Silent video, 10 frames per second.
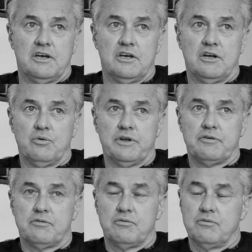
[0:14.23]

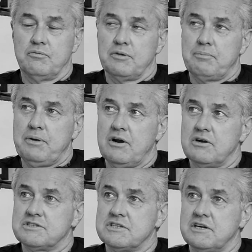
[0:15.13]
my
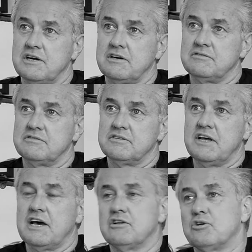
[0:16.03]
parents
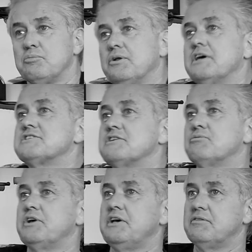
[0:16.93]
had a little place, and
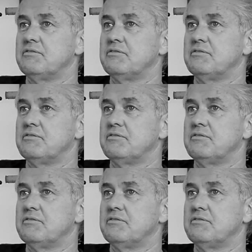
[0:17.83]
we